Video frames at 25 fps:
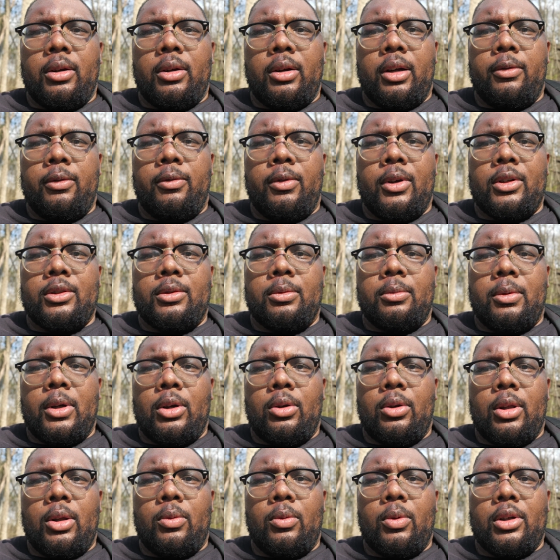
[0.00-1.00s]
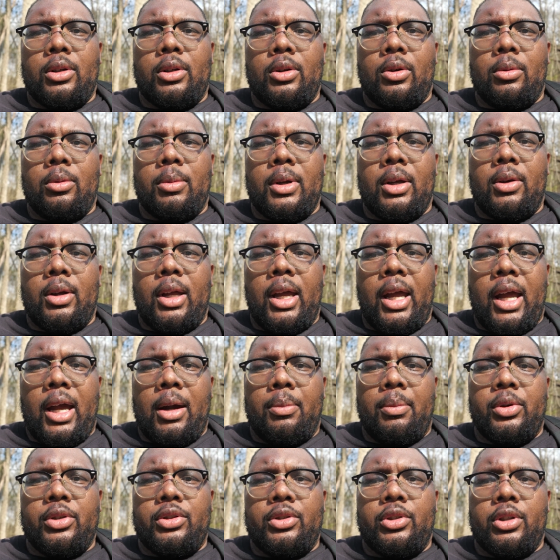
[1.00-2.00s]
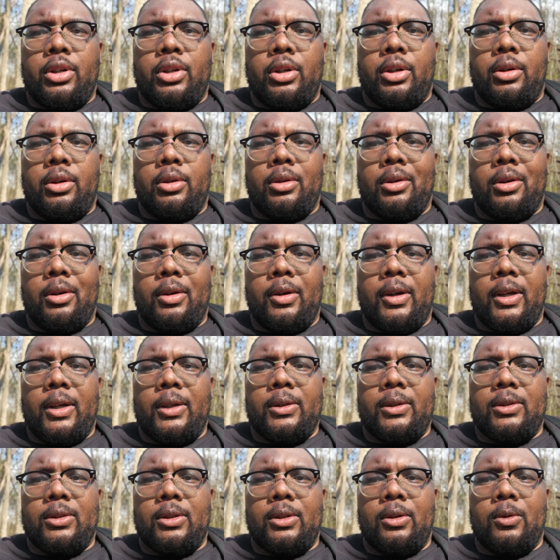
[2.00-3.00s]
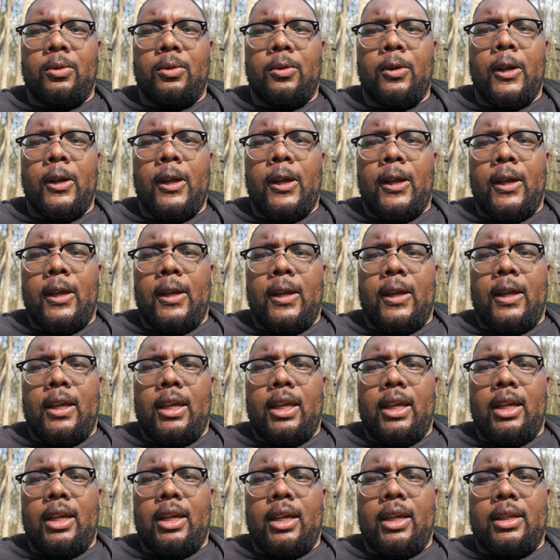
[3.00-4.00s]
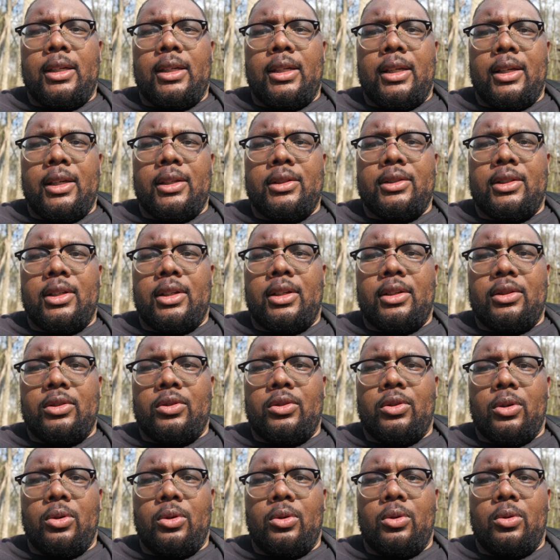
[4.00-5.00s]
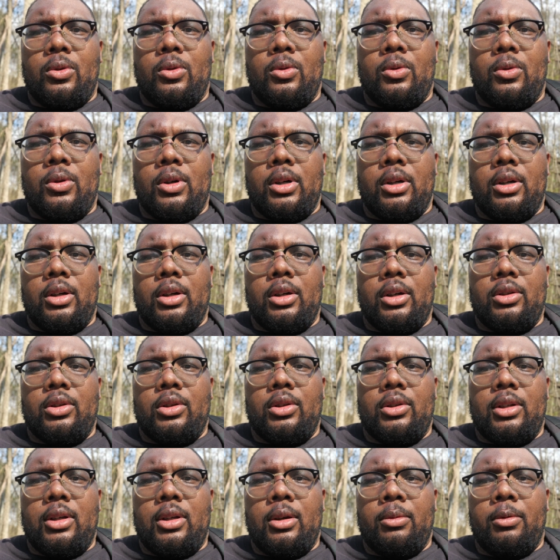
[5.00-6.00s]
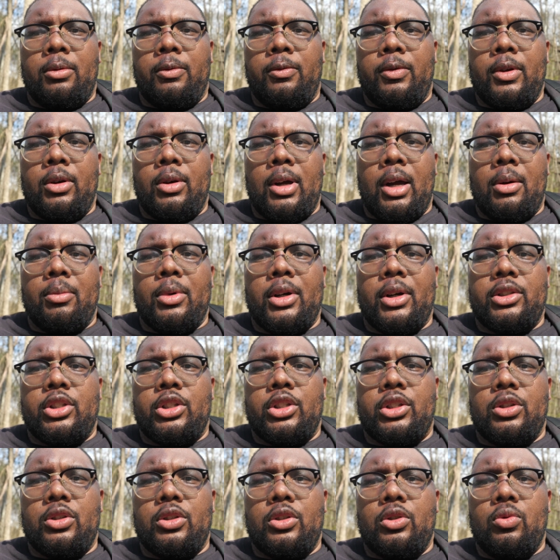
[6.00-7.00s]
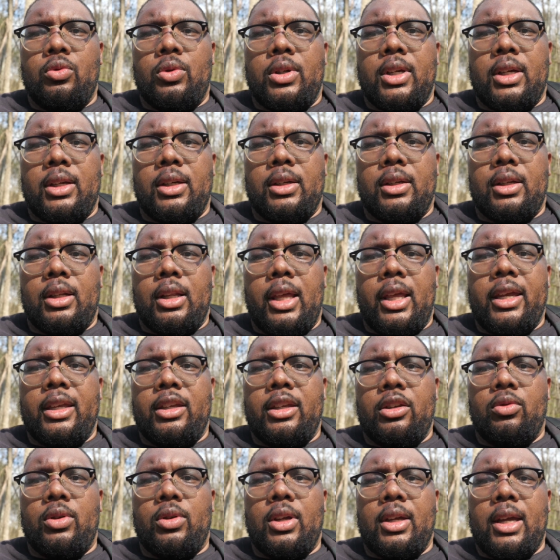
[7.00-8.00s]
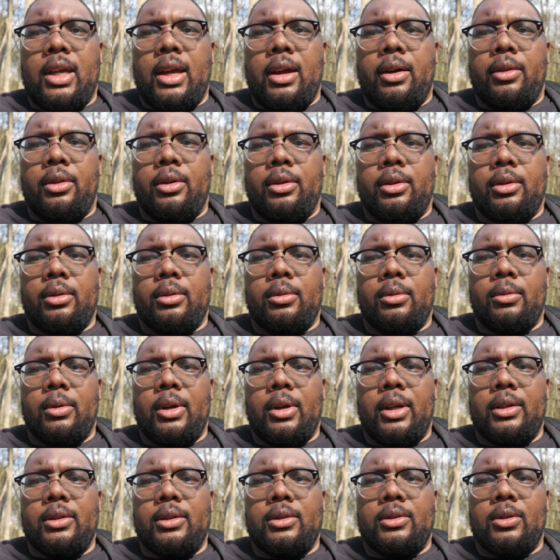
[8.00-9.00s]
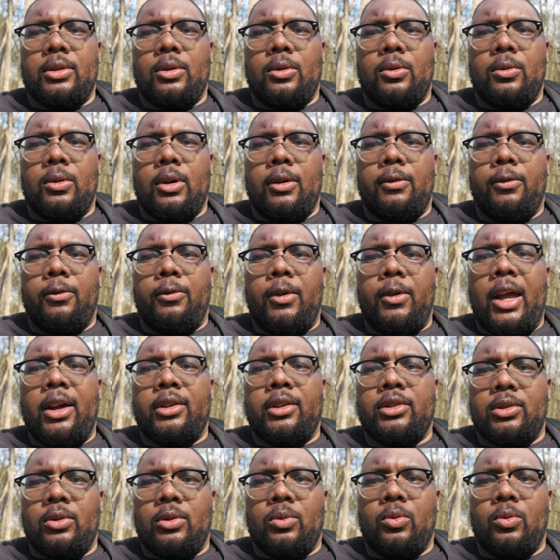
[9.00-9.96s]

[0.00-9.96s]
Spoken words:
All right. First of all, I want to talk about aperture. All right. So it tends to control your depth of field, how much light you can gather, right? So a faster